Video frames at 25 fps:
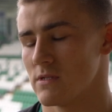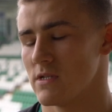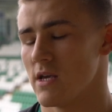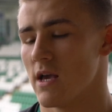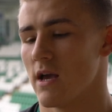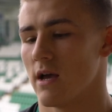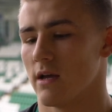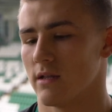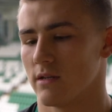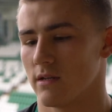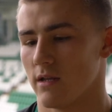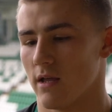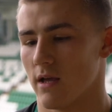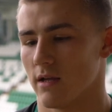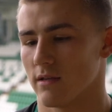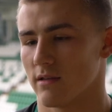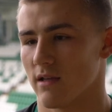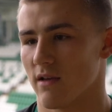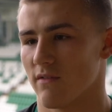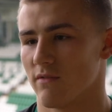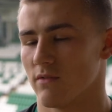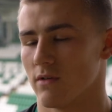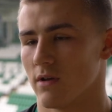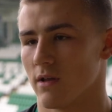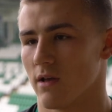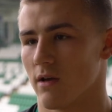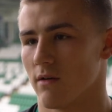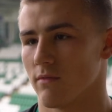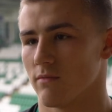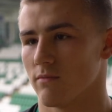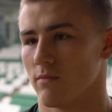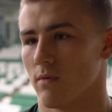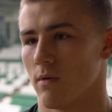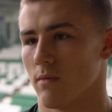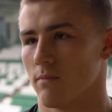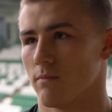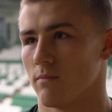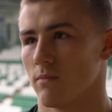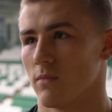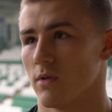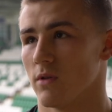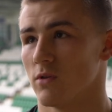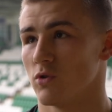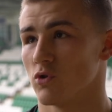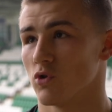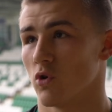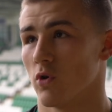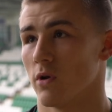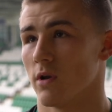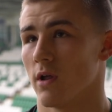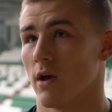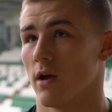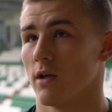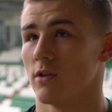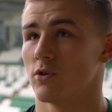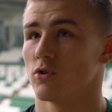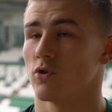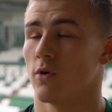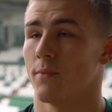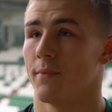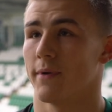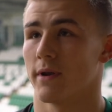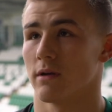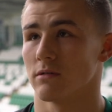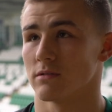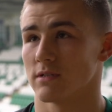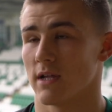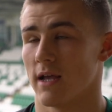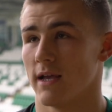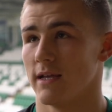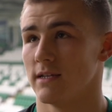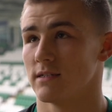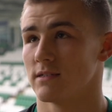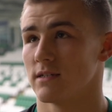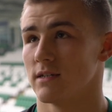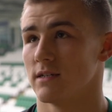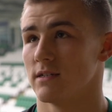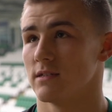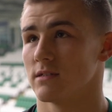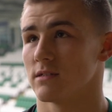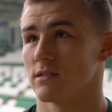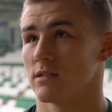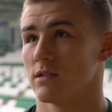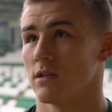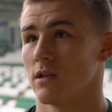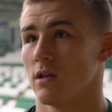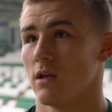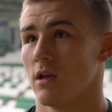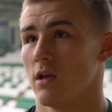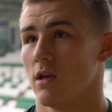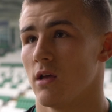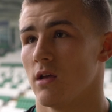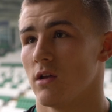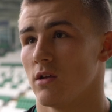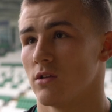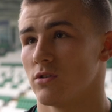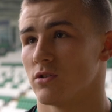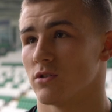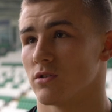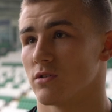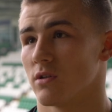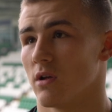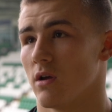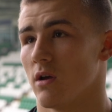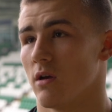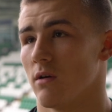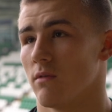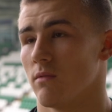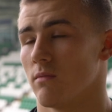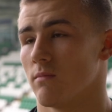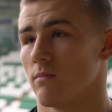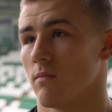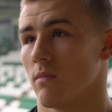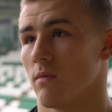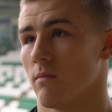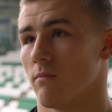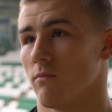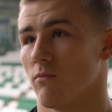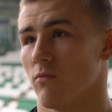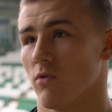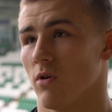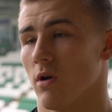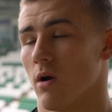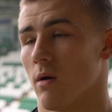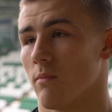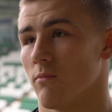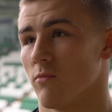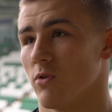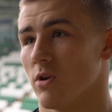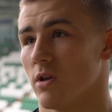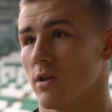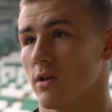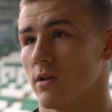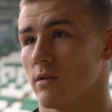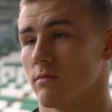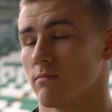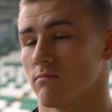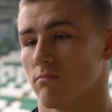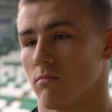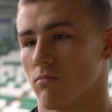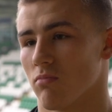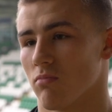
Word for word: Yeah, yeah, definitely. I've uh, enjoyed it. I enjoyed when I was 18s, and just uh, re- I'm really